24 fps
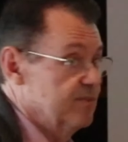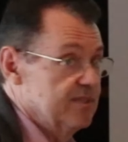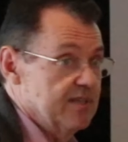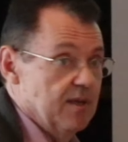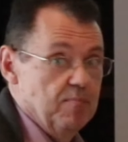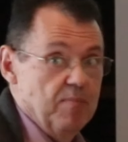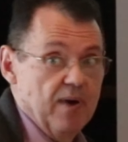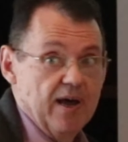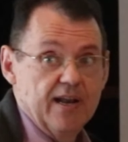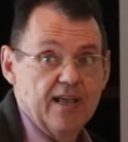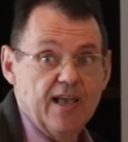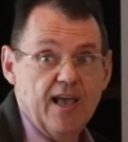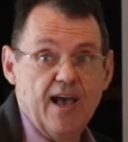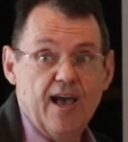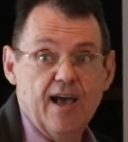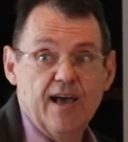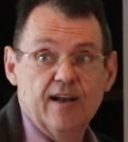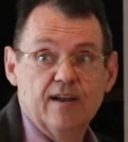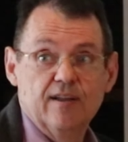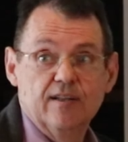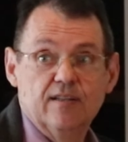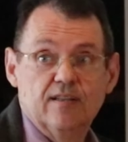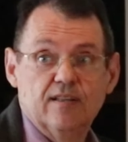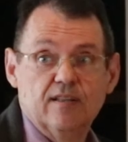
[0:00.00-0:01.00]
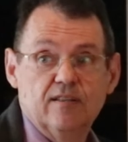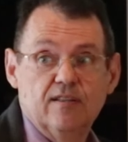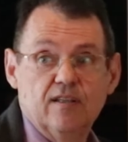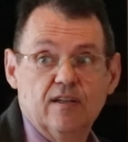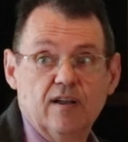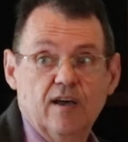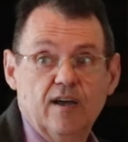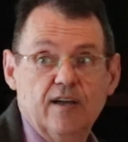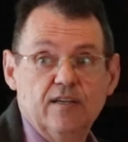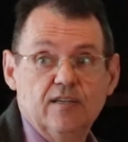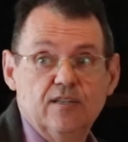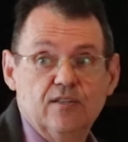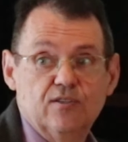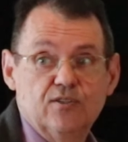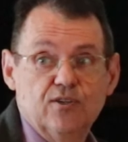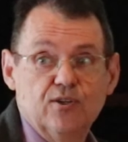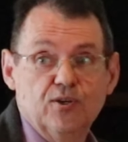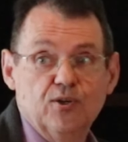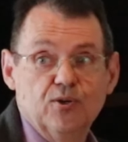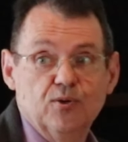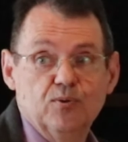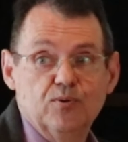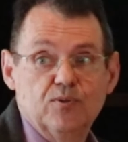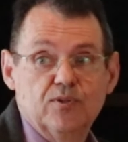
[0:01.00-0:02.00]
somebody added the
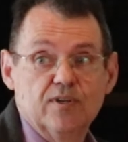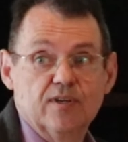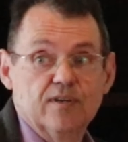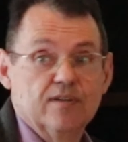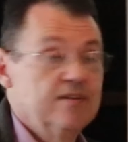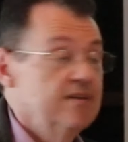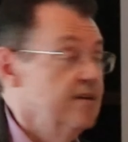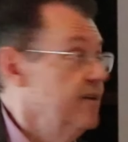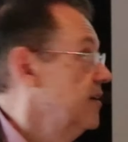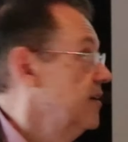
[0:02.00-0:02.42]
92